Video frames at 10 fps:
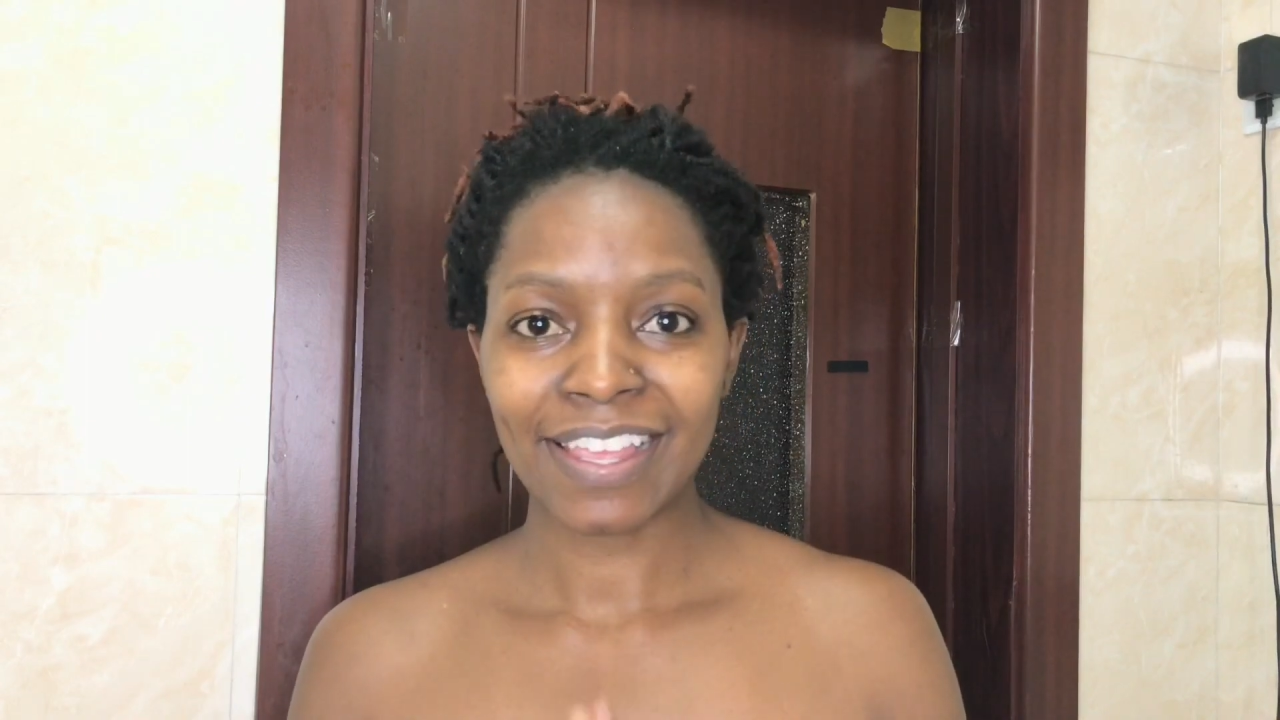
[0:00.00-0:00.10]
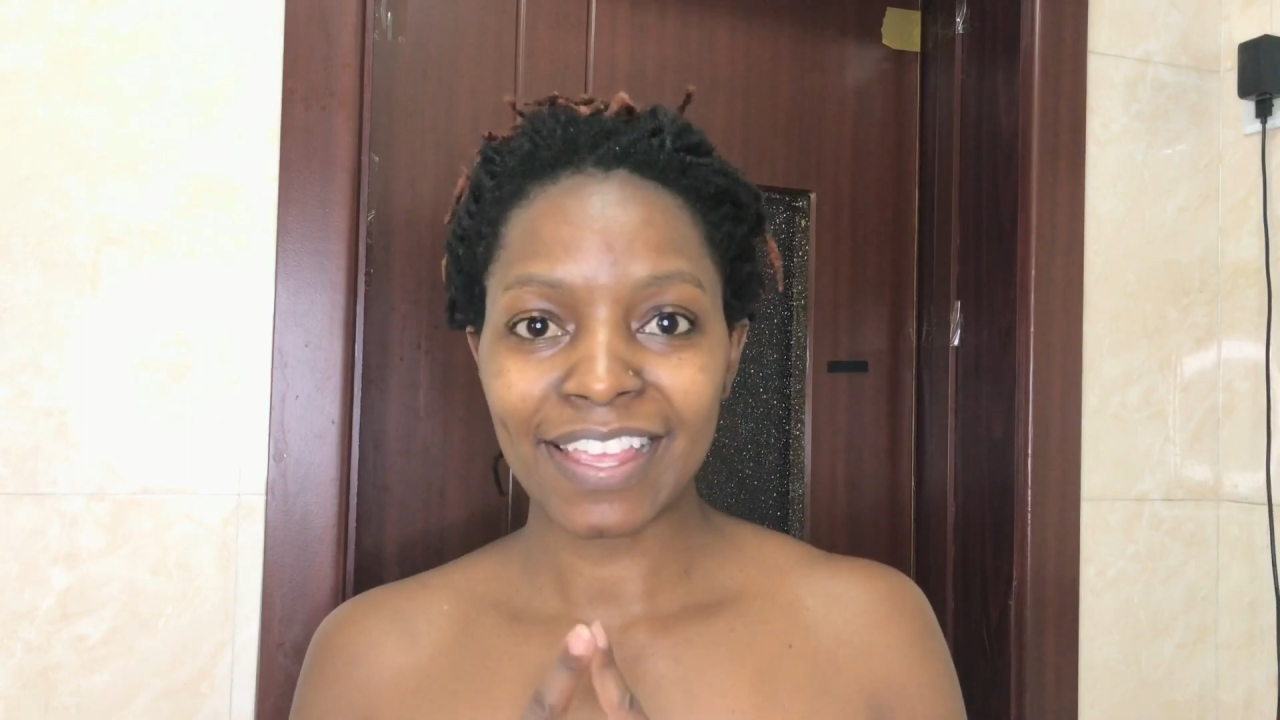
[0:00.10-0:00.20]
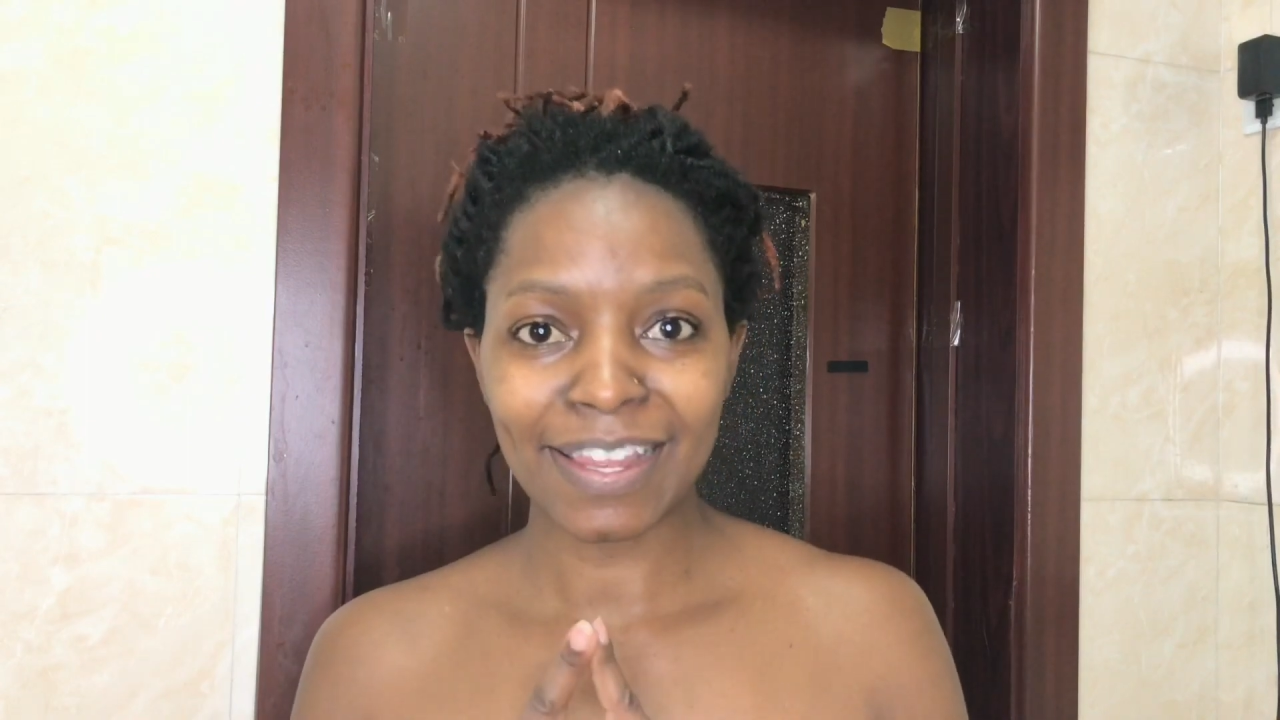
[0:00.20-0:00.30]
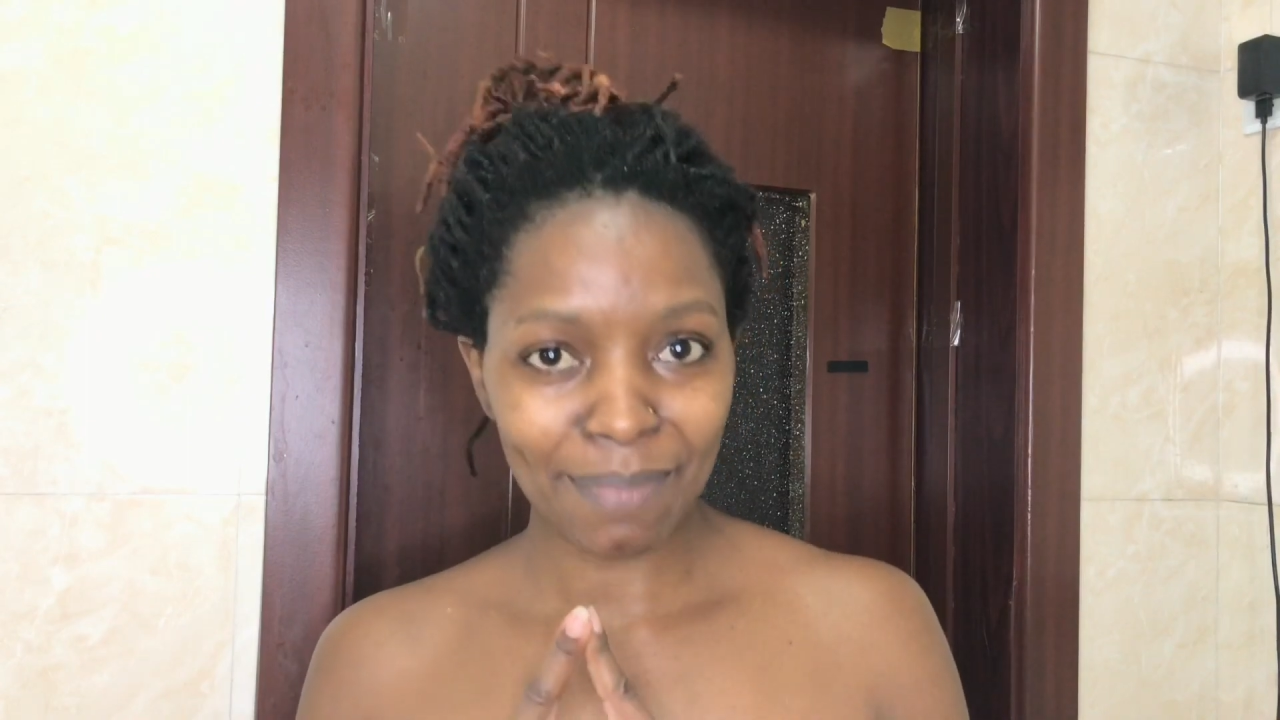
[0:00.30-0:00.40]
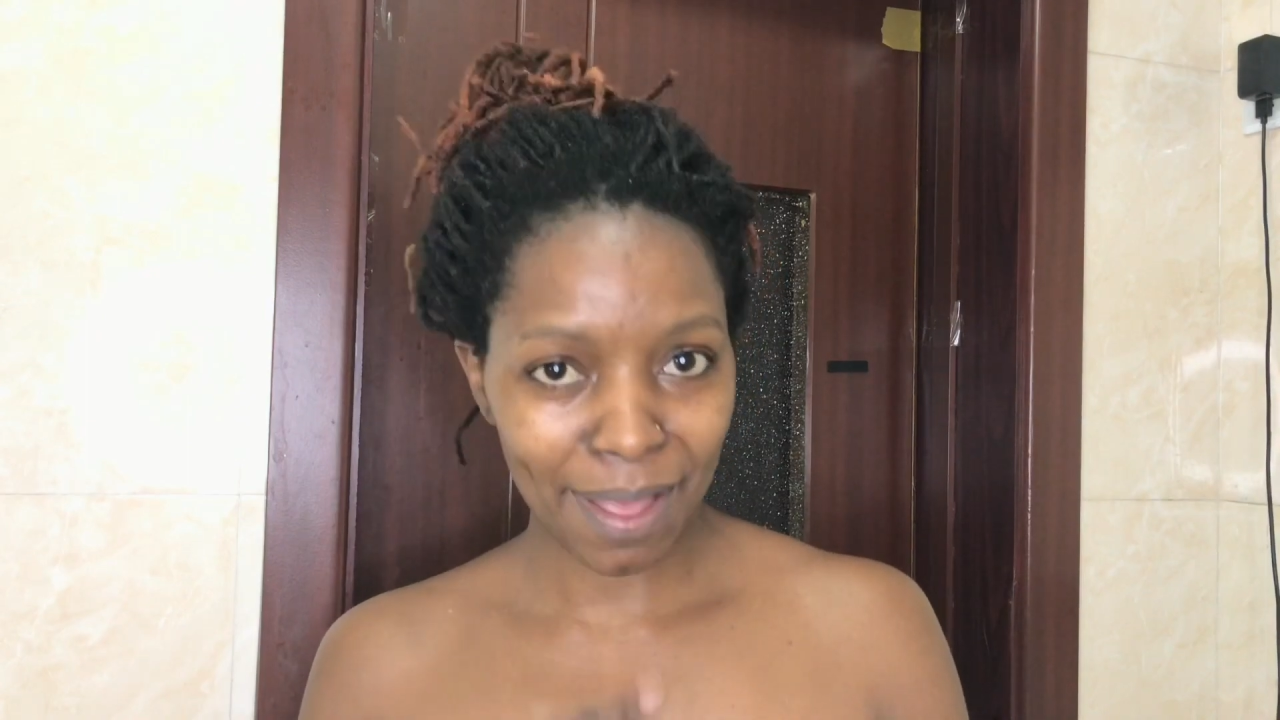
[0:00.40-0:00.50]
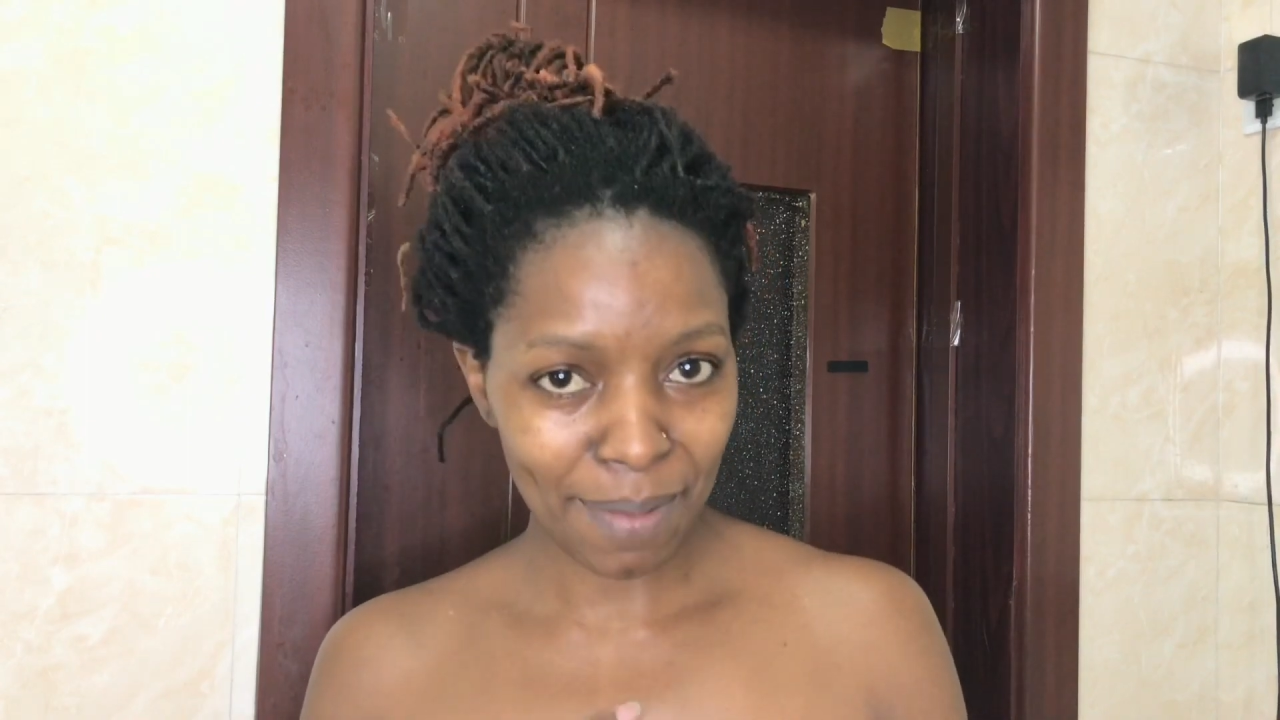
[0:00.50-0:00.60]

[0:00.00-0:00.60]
in my